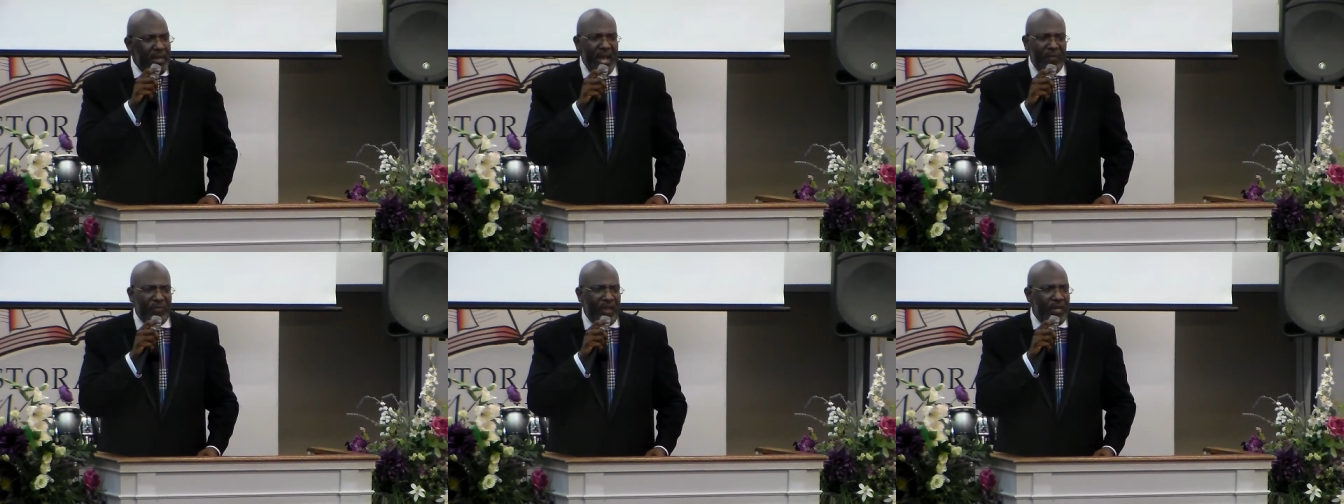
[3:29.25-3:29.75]

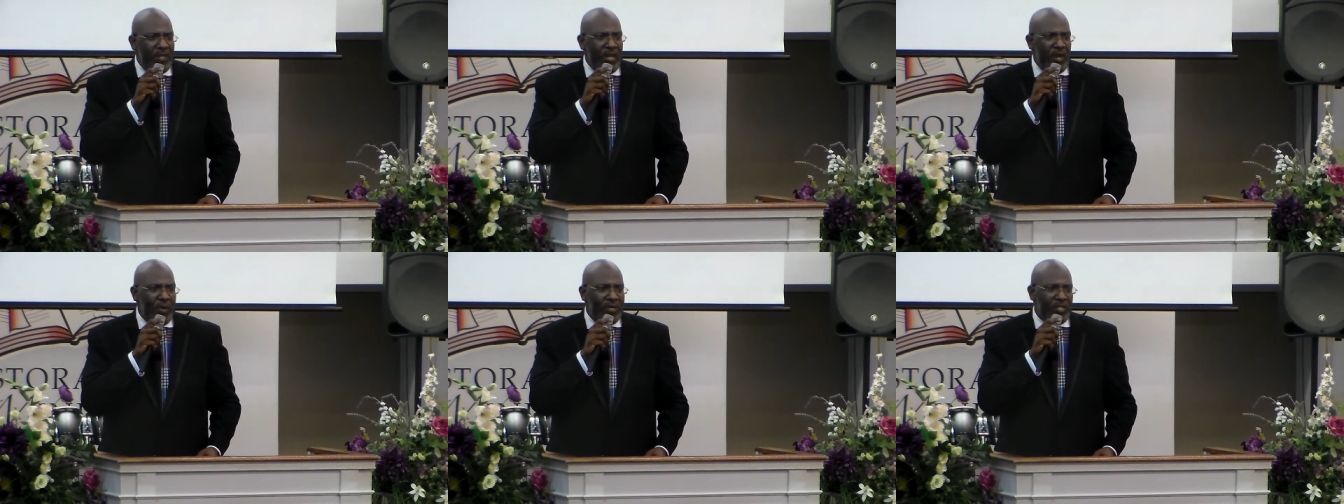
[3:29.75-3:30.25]
Nothing to
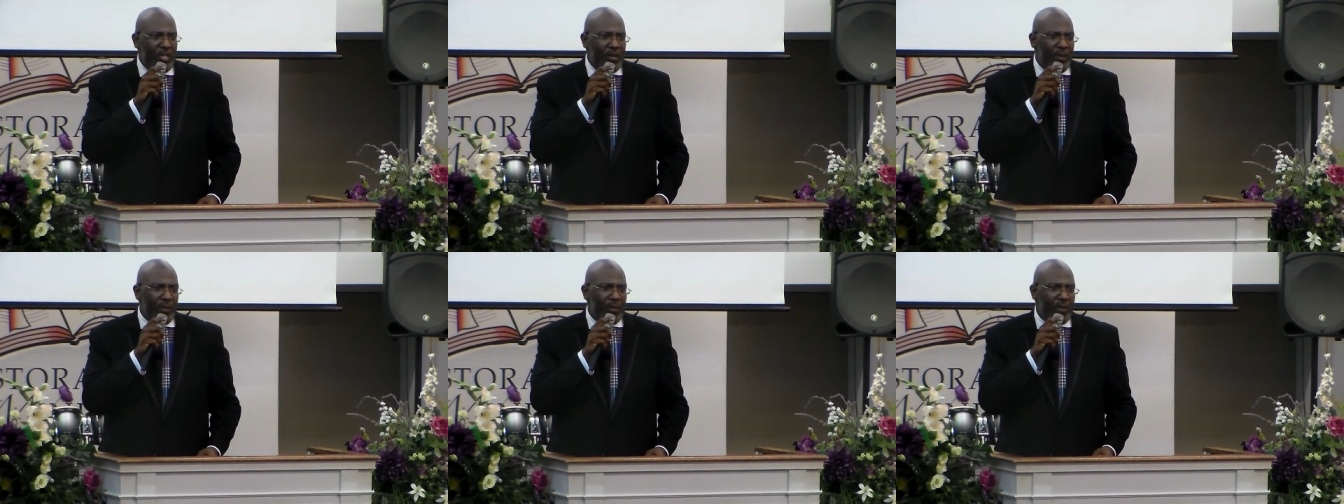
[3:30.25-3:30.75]
do with
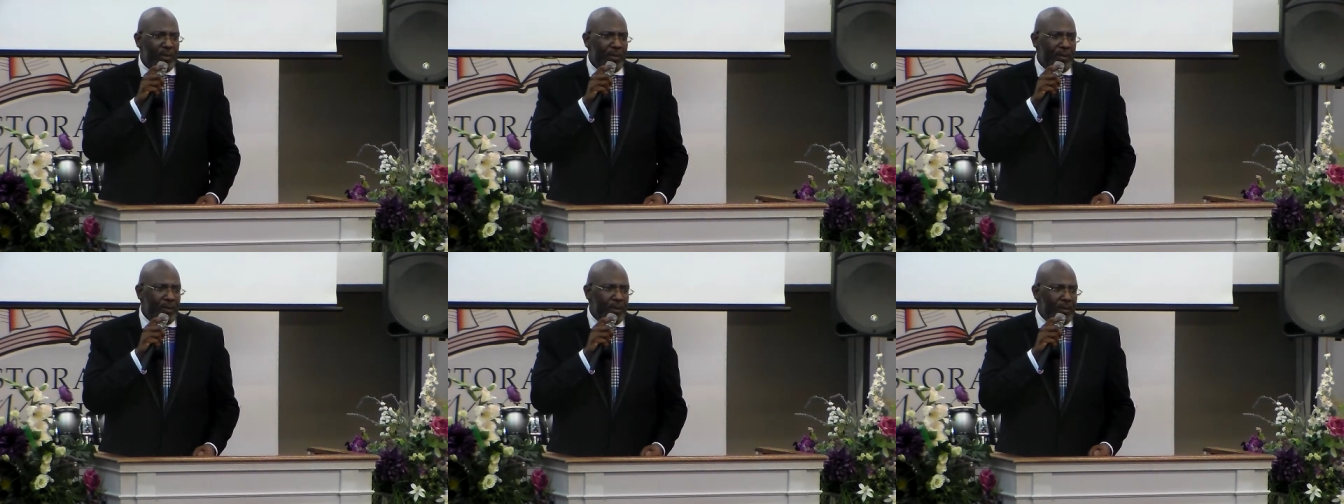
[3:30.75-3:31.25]
you.
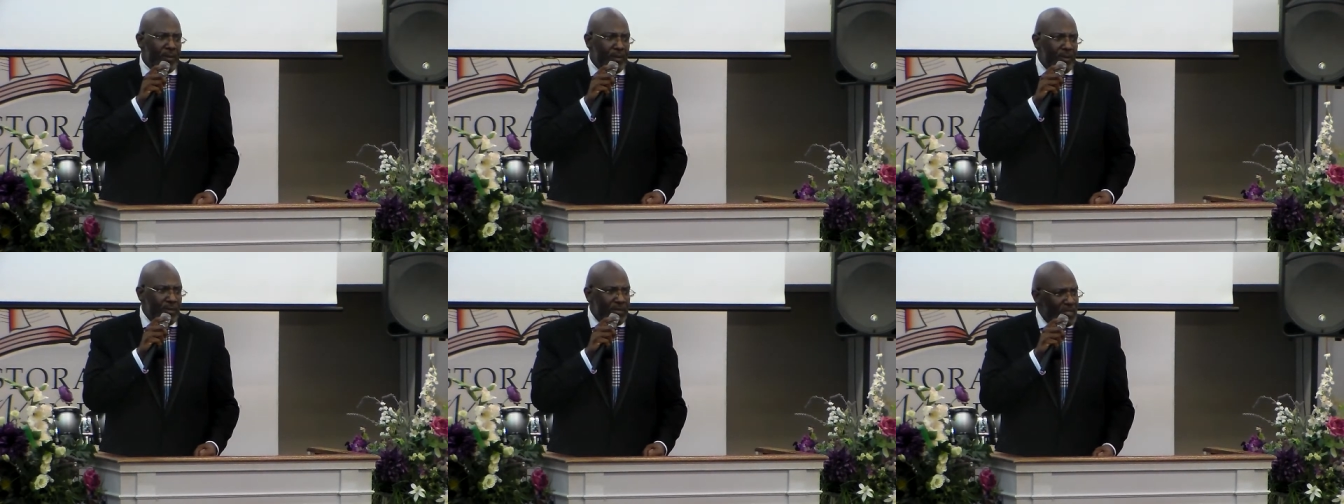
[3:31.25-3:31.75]

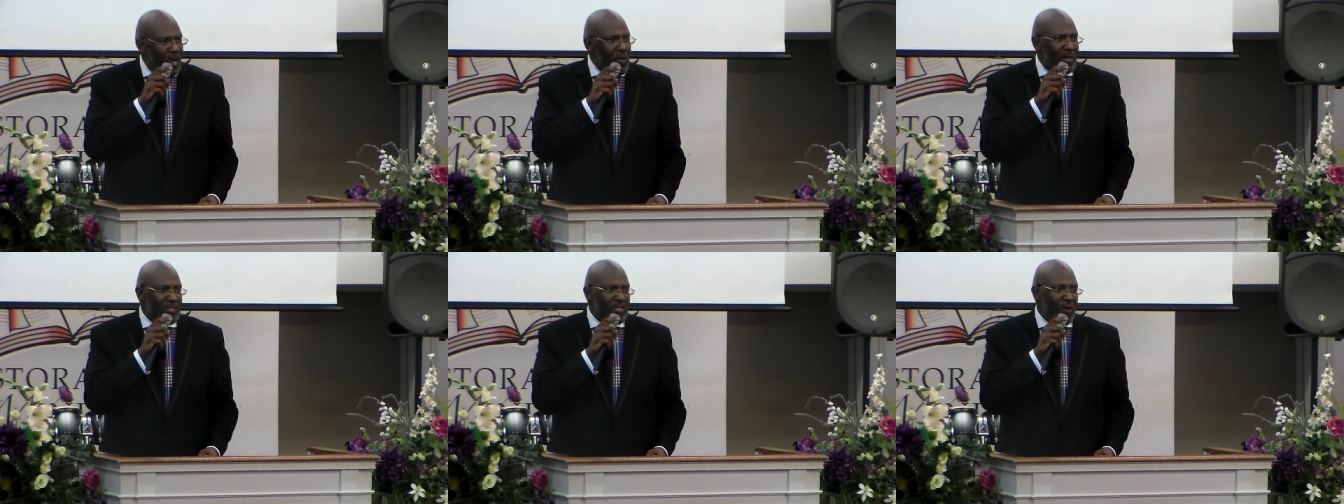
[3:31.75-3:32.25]

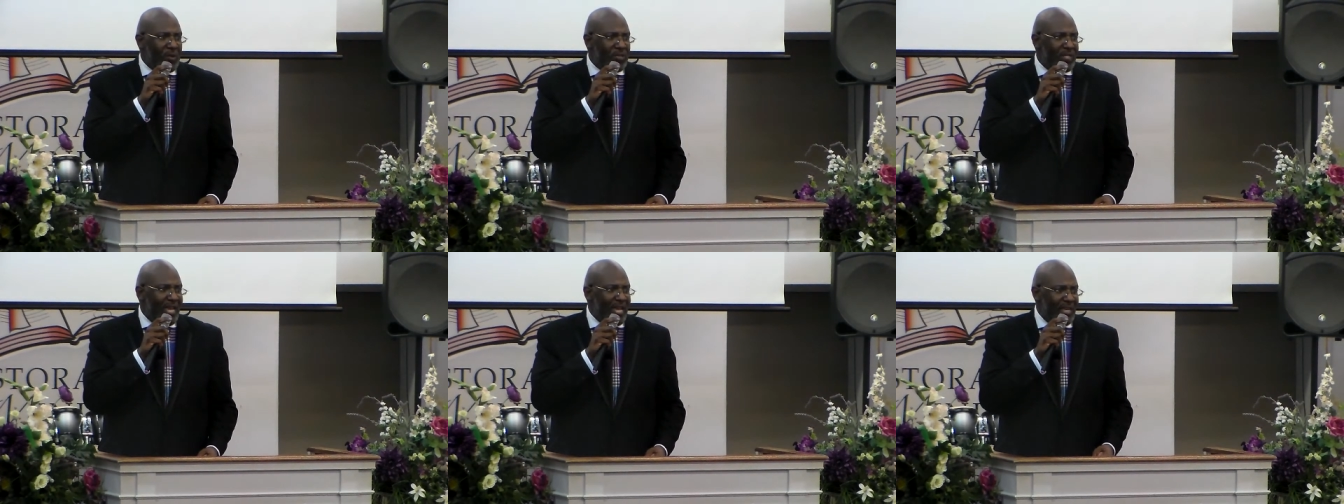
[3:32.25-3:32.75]
So-and-so
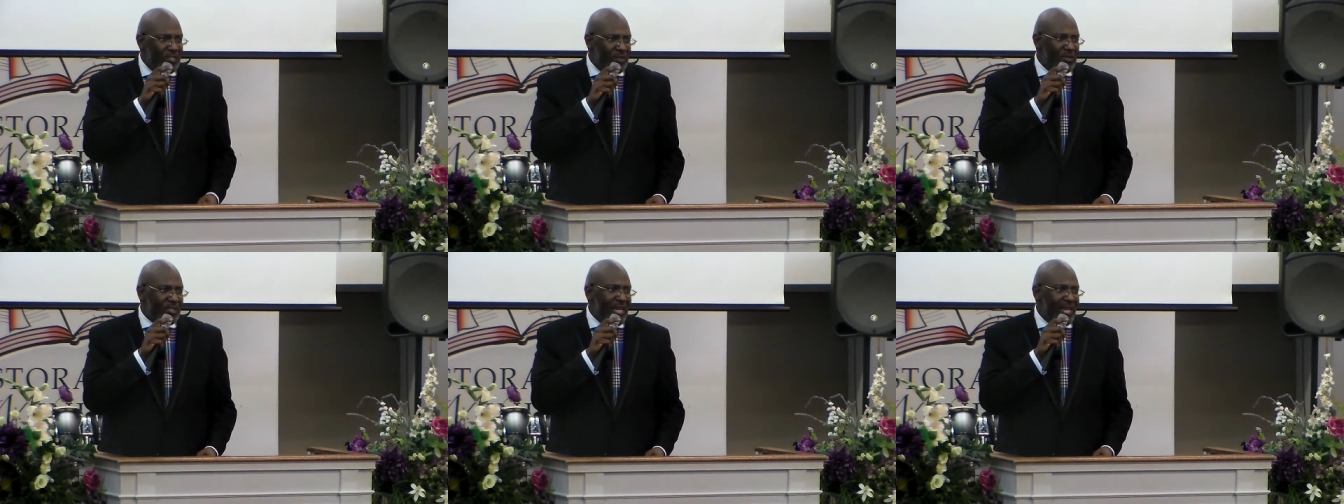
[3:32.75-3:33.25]
said,
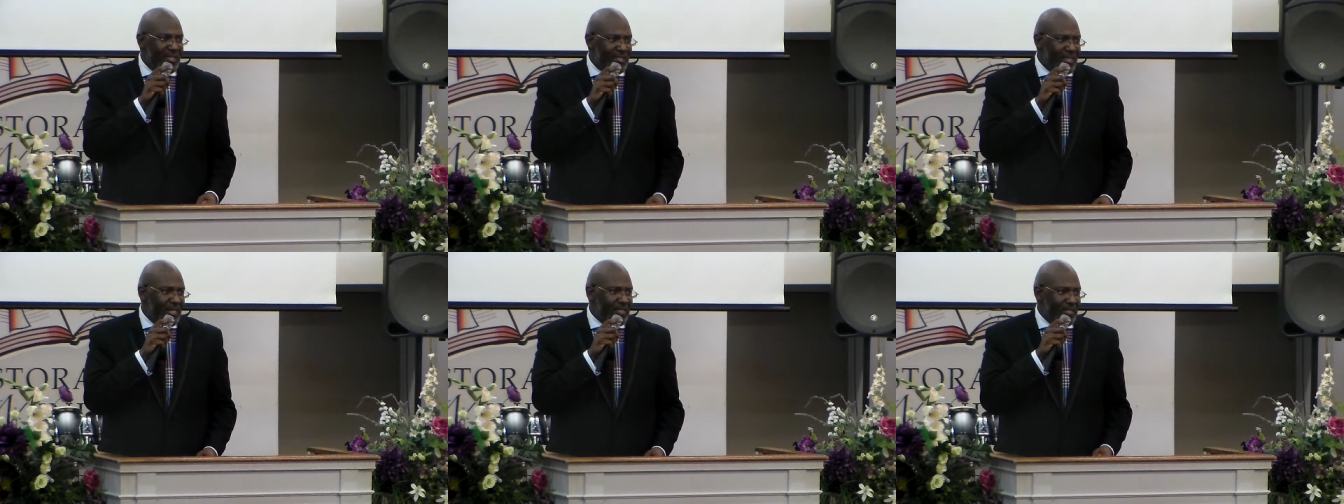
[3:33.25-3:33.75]
you said
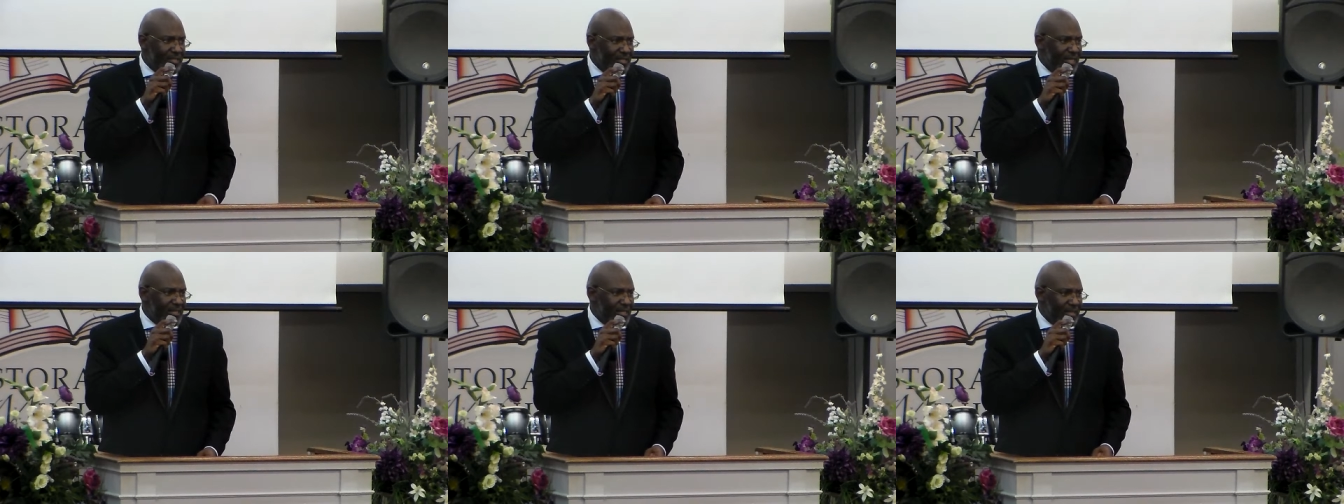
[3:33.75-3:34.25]
such and
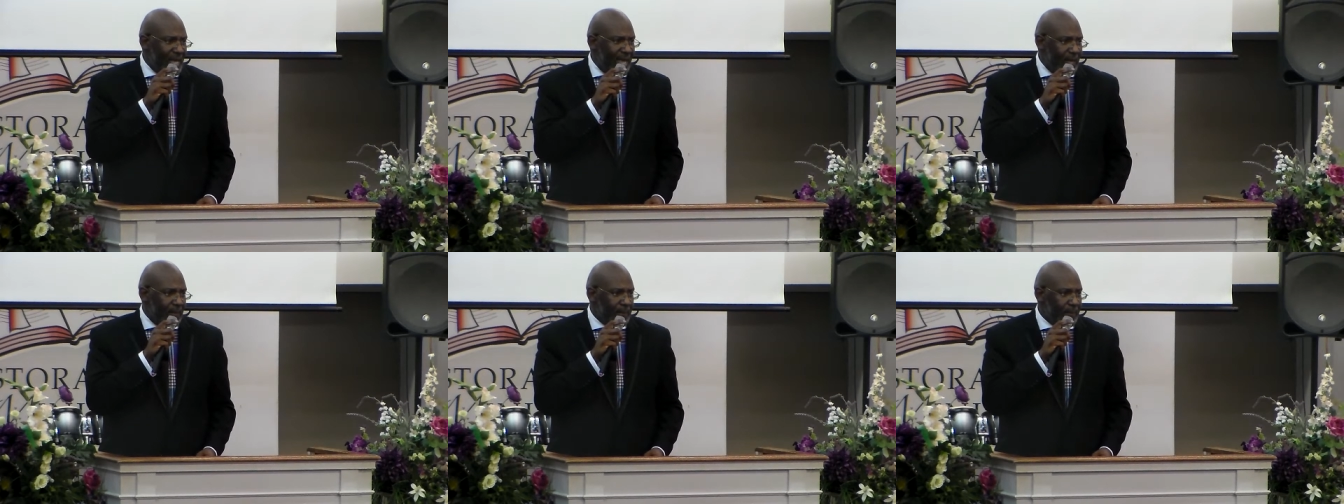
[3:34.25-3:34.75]
such a thing.